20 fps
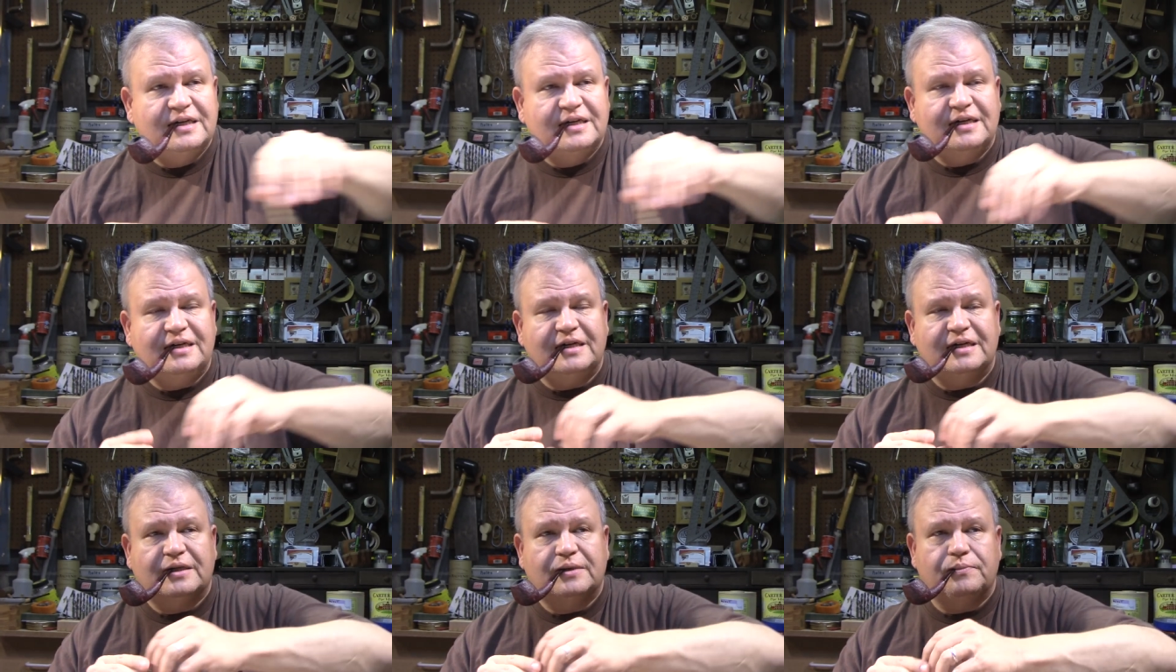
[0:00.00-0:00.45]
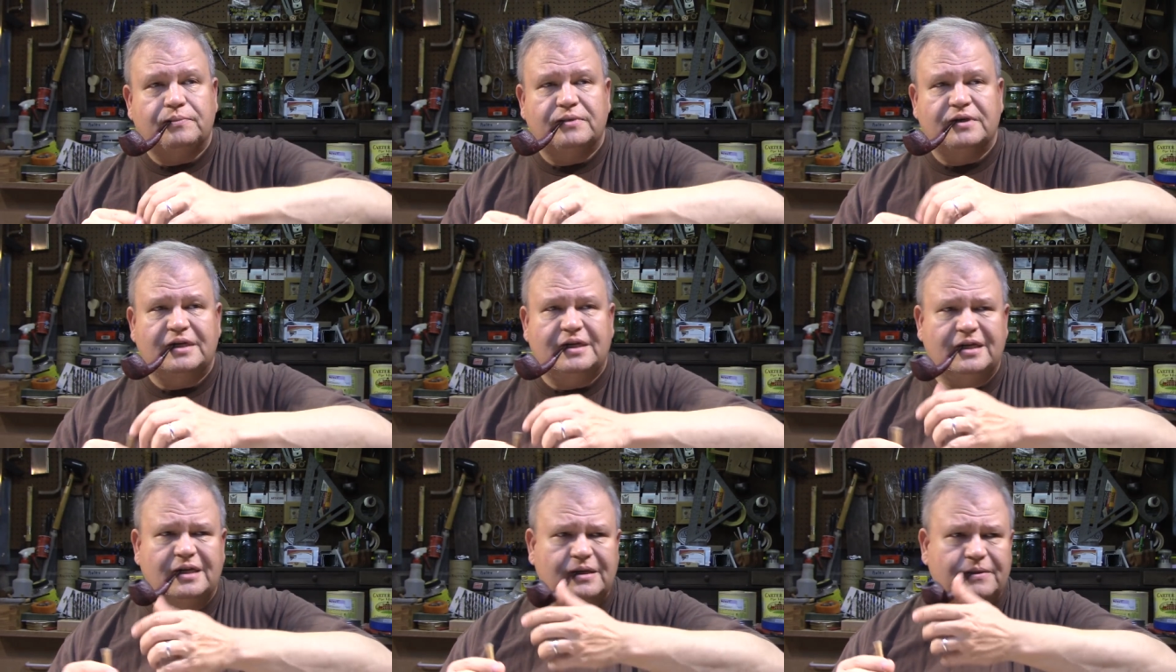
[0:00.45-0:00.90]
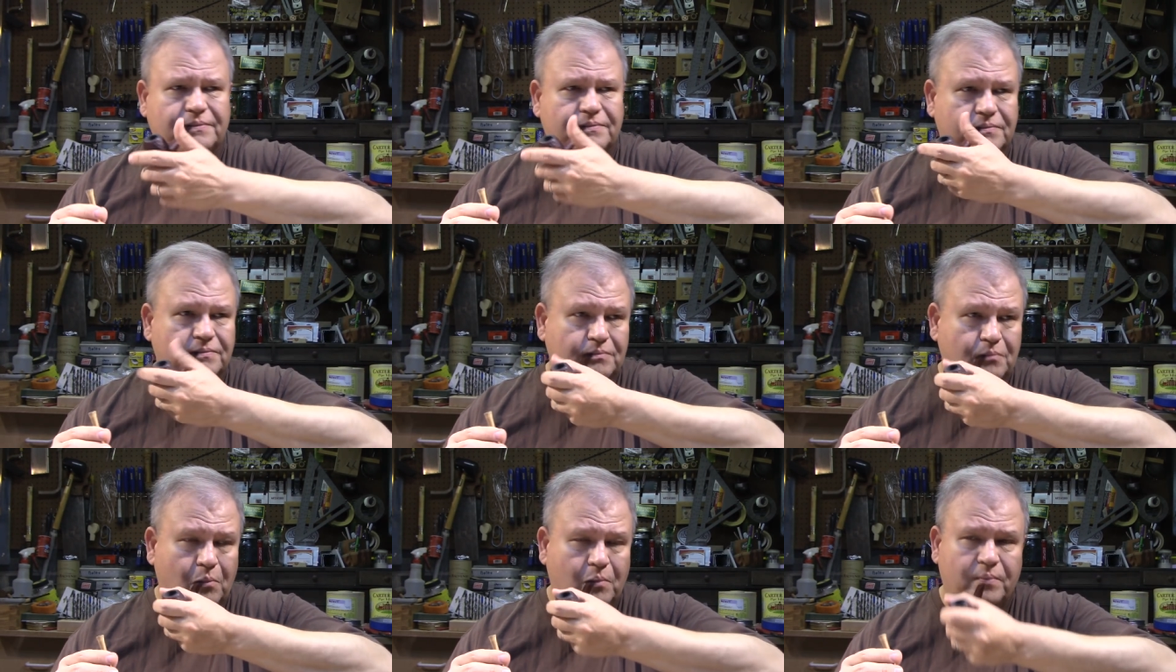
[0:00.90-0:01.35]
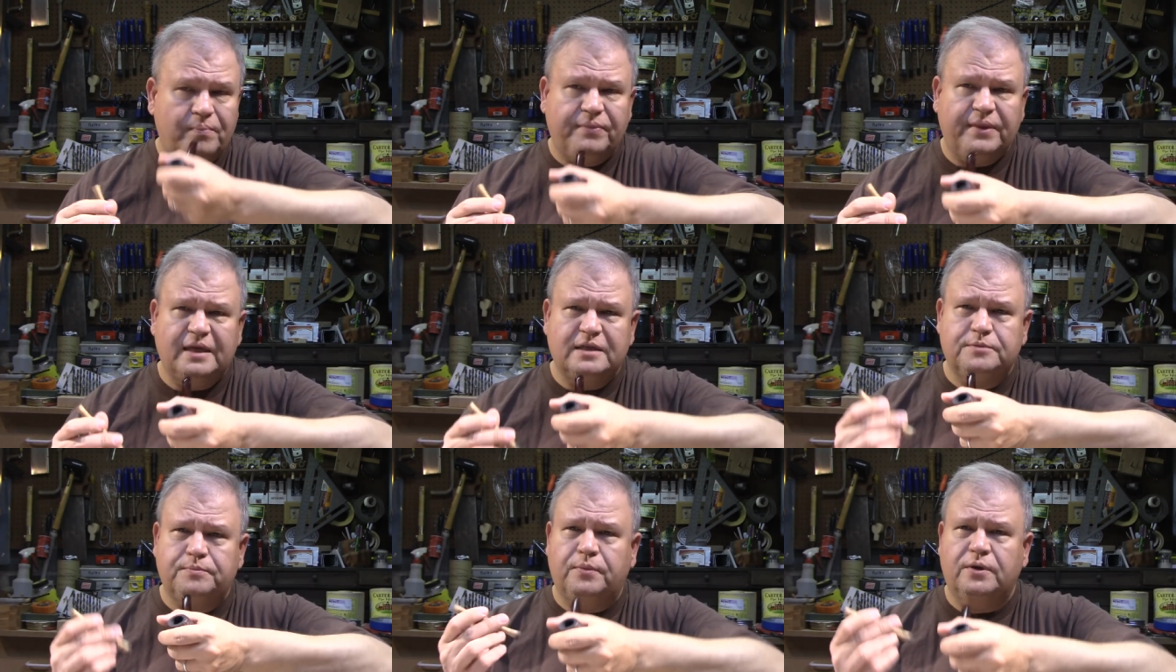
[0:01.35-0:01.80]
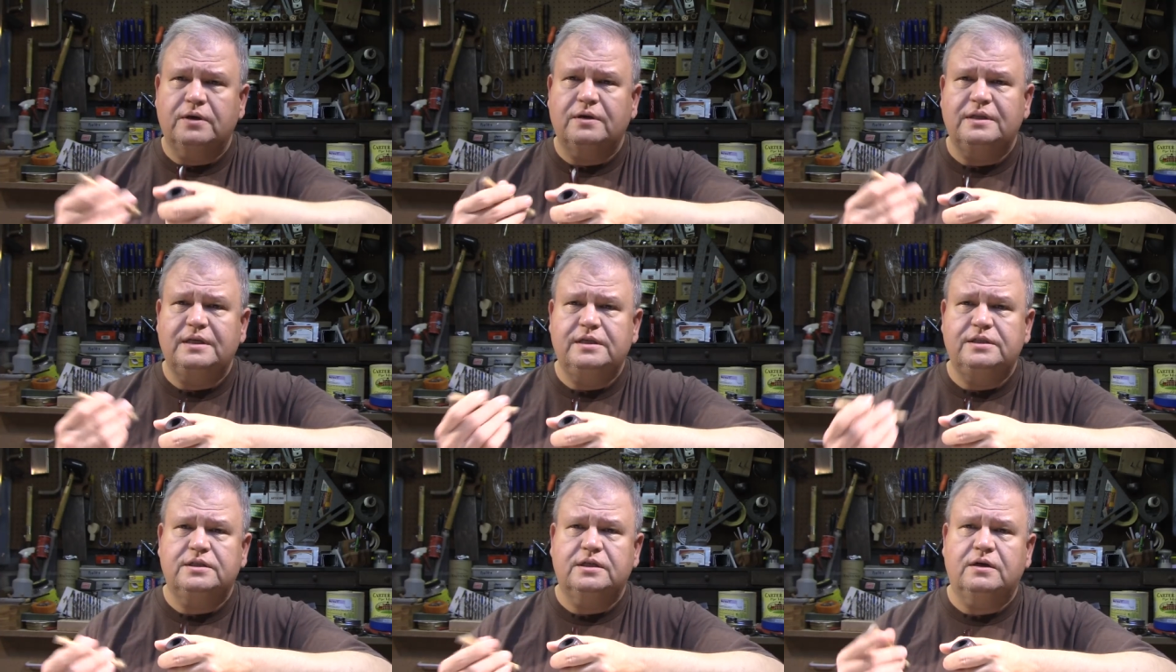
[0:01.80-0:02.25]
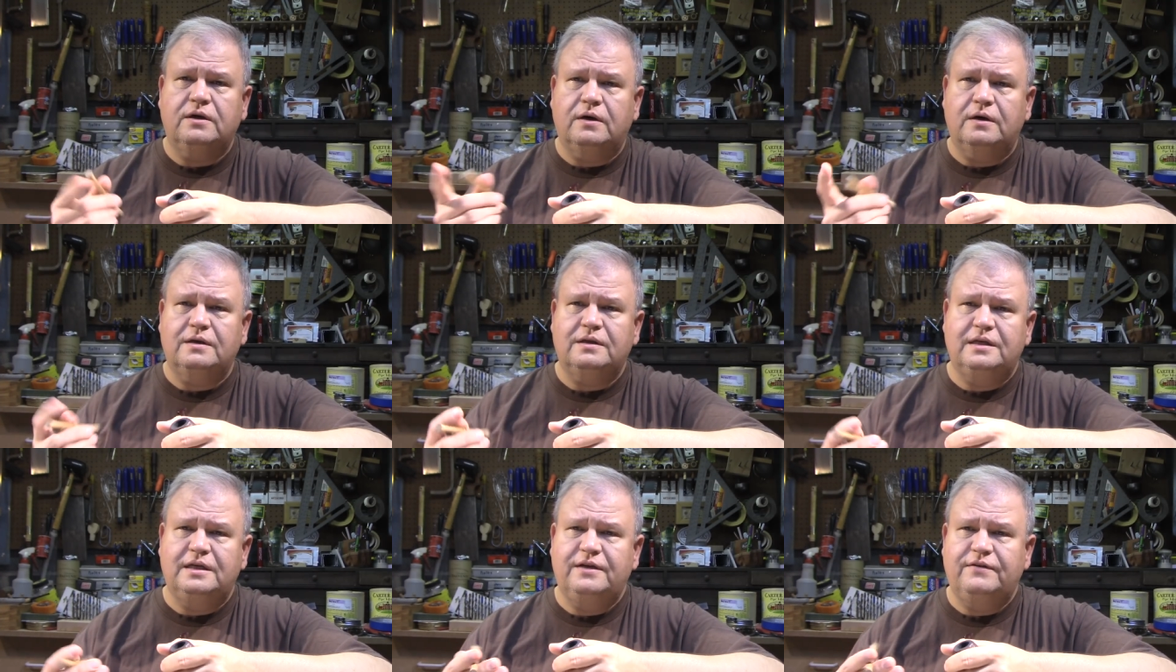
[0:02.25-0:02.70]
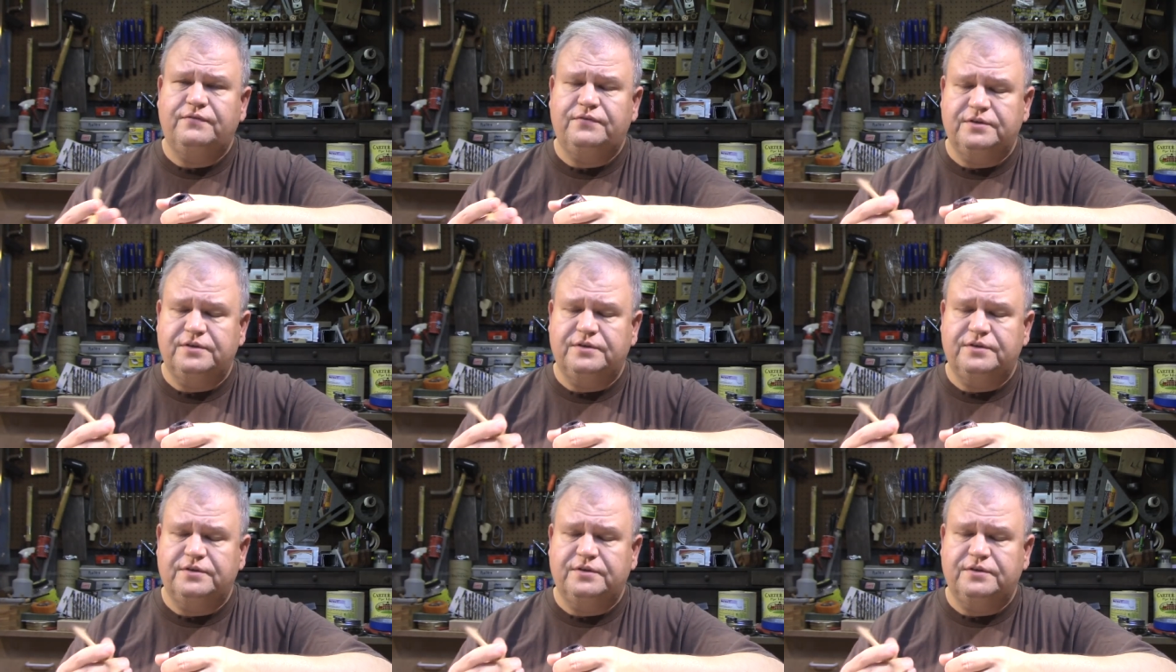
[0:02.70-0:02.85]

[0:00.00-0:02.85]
It's um, it's burley cigar leaf.